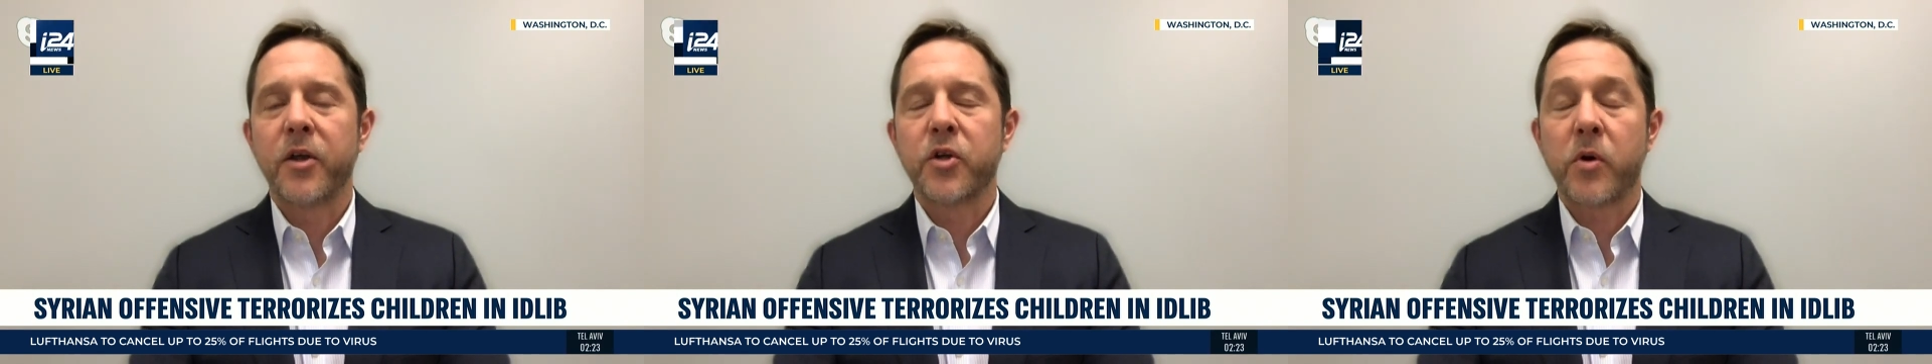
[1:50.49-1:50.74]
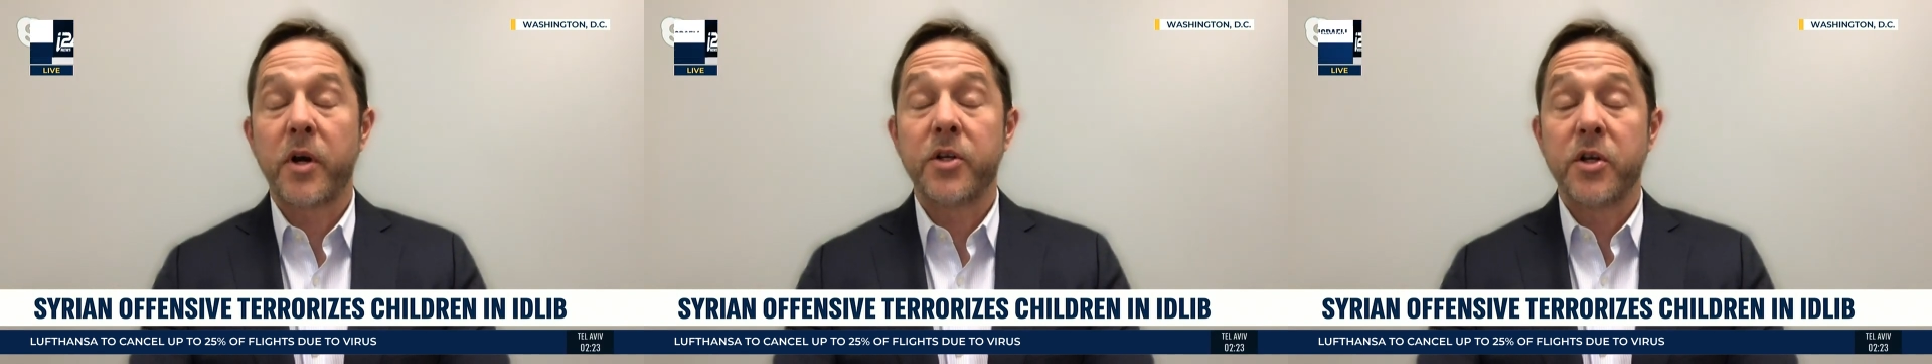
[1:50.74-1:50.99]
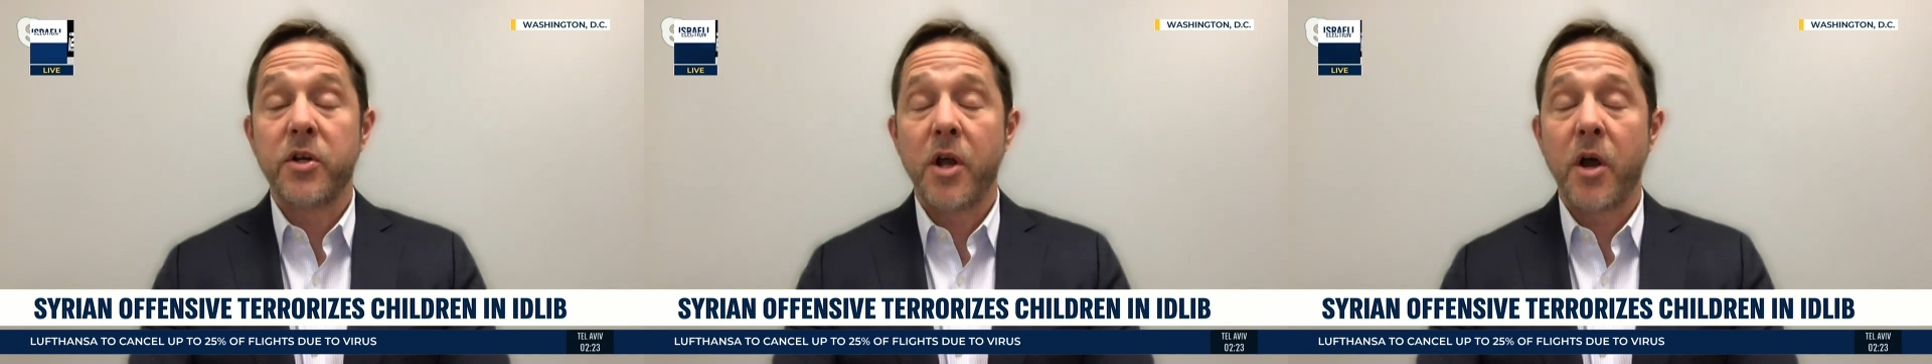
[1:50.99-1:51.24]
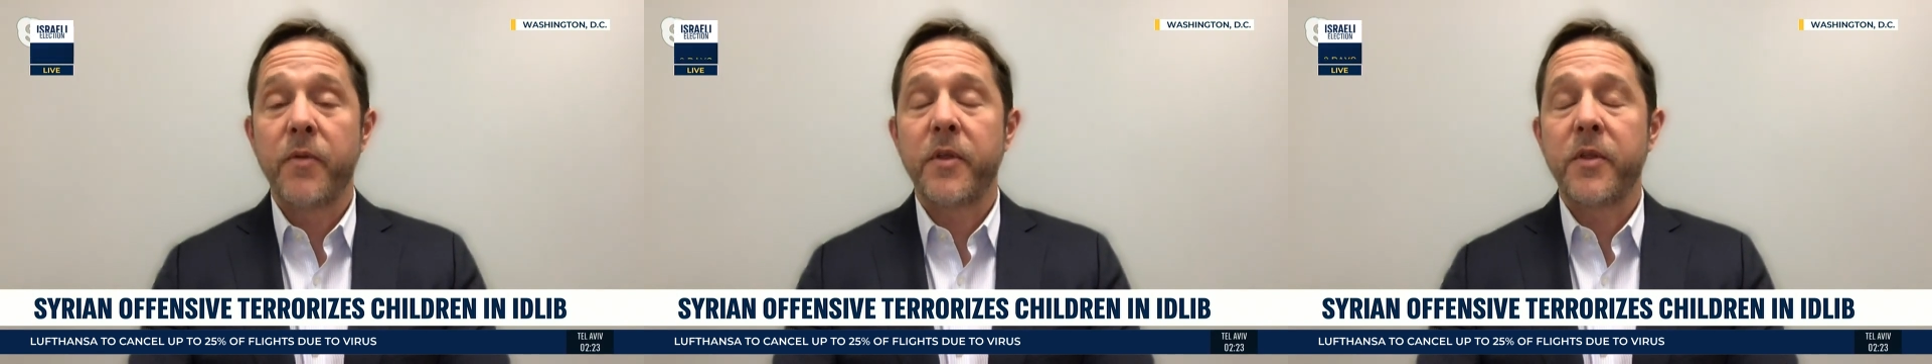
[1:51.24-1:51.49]
extraordinary to
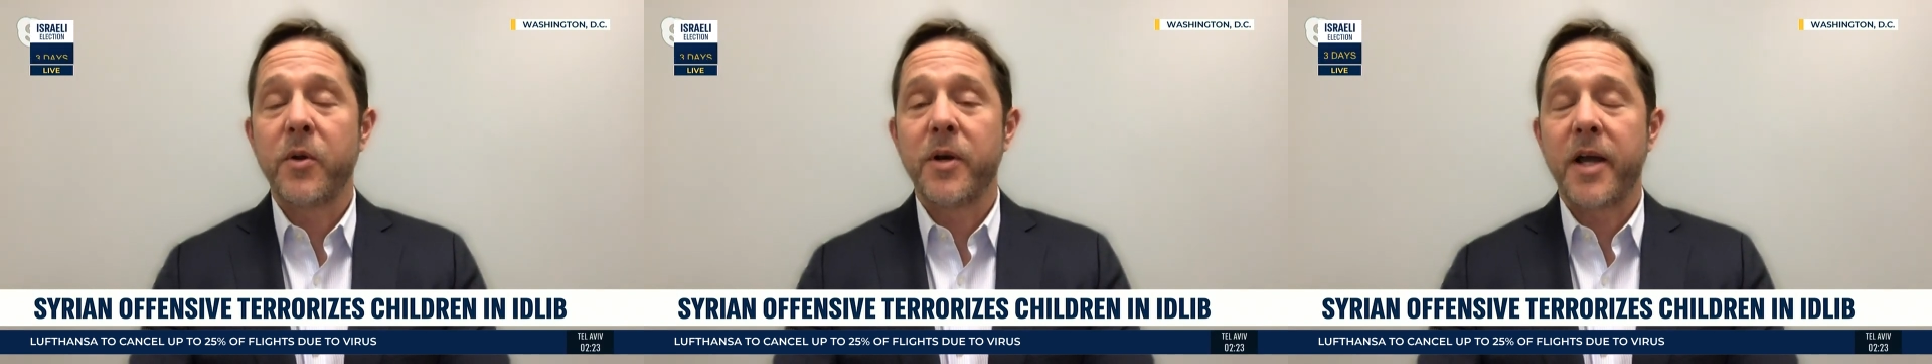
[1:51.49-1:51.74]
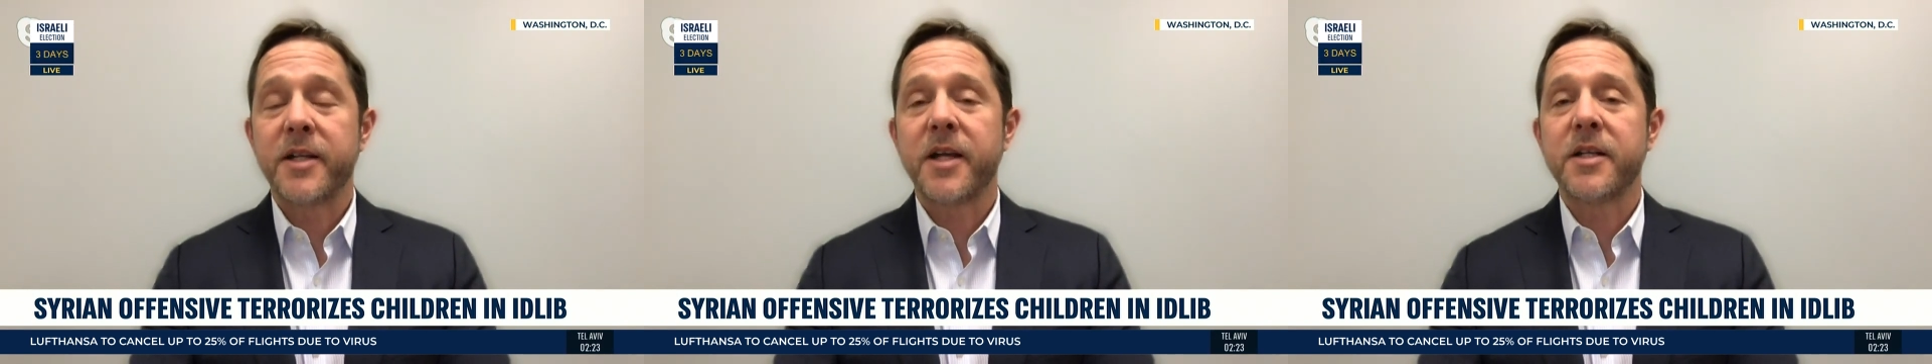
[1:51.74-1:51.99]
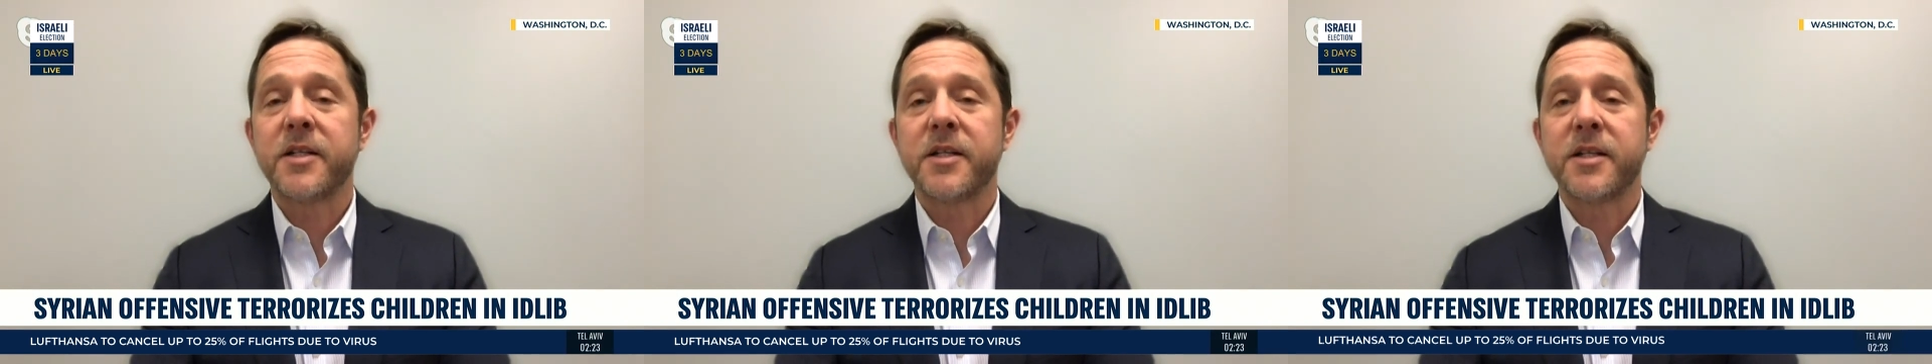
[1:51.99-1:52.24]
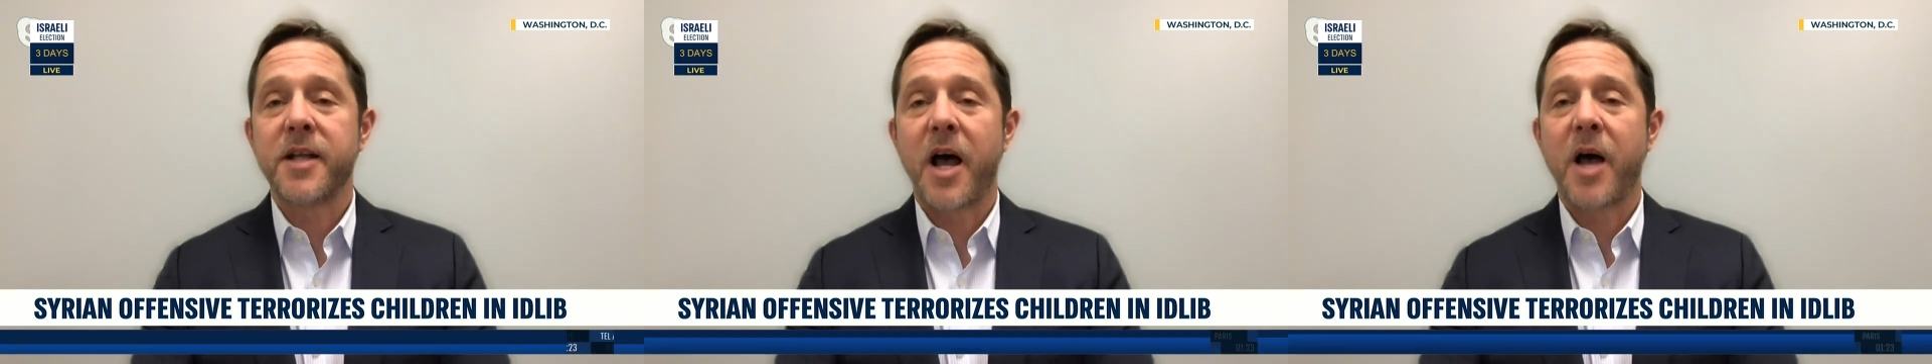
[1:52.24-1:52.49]
note that the United States
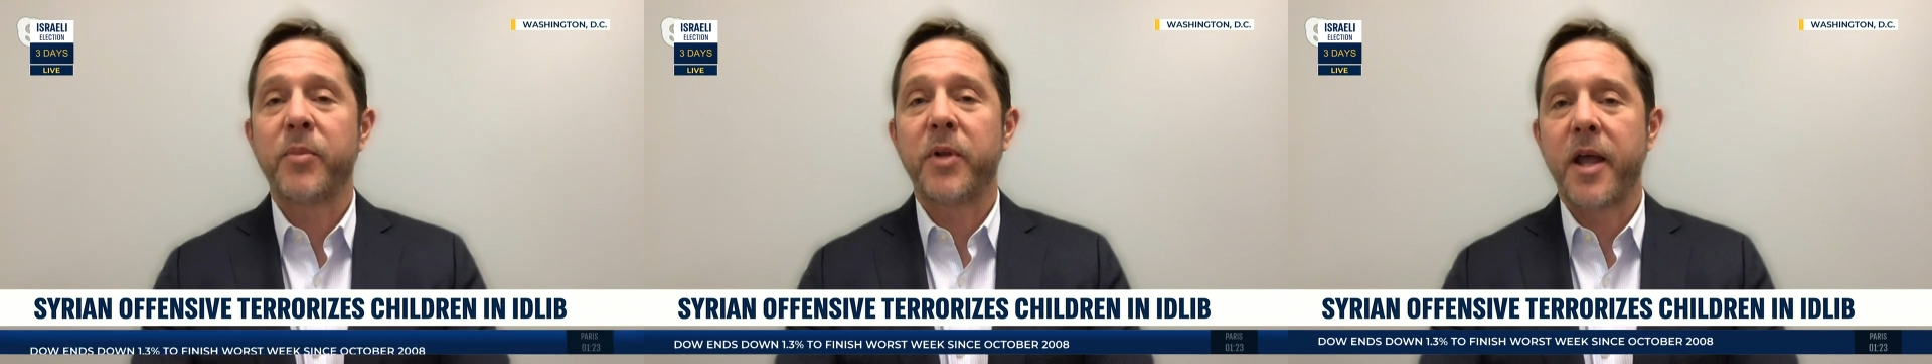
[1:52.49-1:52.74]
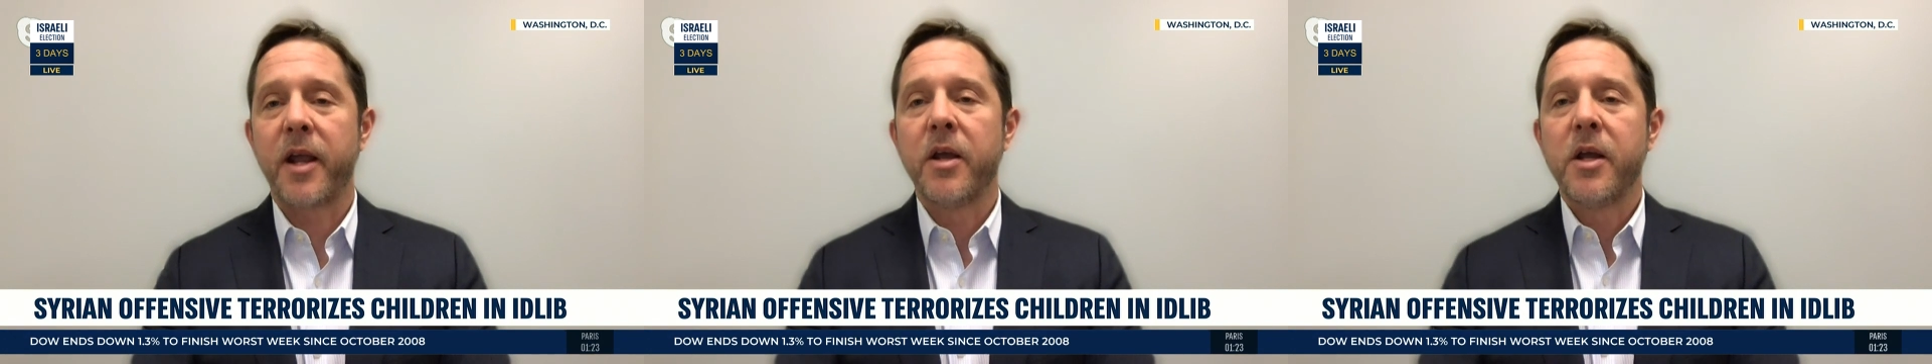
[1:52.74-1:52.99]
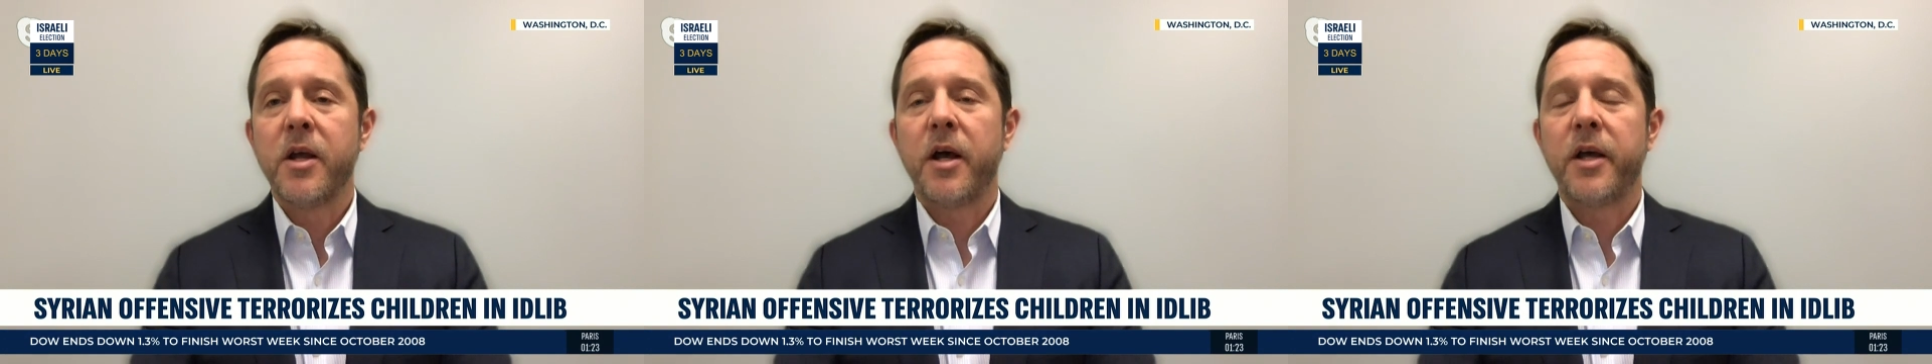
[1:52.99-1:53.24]
is not playing